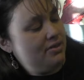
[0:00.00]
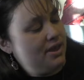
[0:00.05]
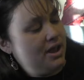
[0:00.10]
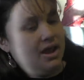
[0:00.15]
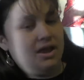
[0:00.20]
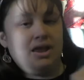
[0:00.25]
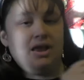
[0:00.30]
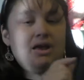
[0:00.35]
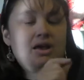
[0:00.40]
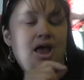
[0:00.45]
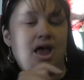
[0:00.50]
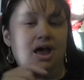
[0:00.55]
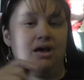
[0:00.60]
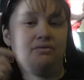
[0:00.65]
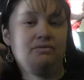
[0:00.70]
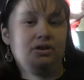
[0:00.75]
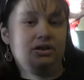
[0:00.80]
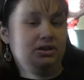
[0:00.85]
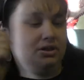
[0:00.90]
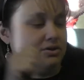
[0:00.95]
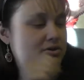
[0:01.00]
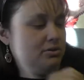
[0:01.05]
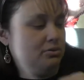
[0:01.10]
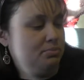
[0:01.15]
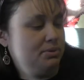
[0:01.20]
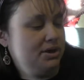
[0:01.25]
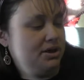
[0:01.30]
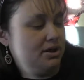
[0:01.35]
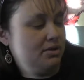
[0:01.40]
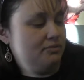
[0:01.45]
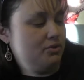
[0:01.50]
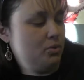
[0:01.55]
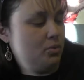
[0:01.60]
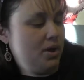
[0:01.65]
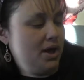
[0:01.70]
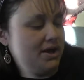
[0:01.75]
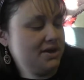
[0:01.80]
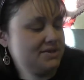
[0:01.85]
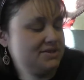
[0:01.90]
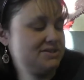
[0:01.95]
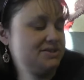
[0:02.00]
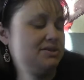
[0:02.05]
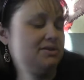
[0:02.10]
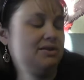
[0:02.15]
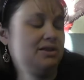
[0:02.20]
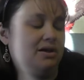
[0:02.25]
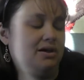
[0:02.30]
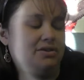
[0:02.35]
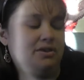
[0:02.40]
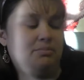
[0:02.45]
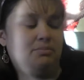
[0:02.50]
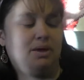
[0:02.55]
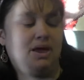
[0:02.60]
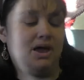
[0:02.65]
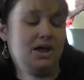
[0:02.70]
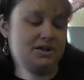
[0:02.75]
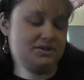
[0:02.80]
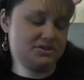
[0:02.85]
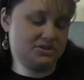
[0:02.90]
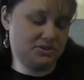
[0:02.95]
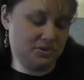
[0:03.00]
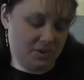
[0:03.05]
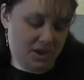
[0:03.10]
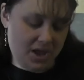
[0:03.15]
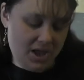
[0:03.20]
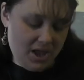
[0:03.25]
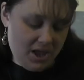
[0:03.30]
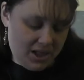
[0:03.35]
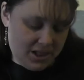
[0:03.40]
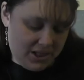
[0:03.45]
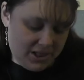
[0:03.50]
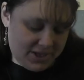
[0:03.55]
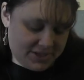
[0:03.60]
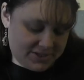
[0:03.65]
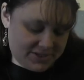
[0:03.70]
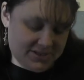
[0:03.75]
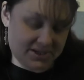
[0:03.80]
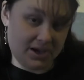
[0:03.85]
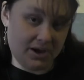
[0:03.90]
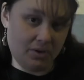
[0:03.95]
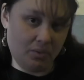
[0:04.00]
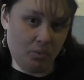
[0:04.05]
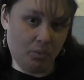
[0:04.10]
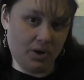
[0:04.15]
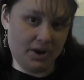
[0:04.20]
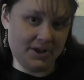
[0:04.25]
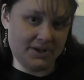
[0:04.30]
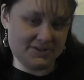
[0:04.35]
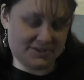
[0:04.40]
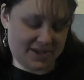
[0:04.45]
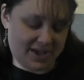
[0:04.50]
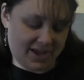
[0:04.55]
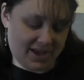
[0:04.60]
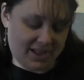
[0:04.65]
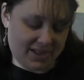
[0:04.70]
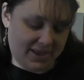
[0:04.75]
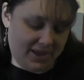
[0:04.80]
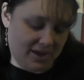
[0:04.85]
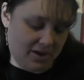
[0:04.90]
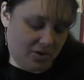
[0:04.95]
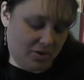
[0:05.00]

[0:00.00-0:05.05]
they have a little bit of a wax seal on the back, so let's see what exactly a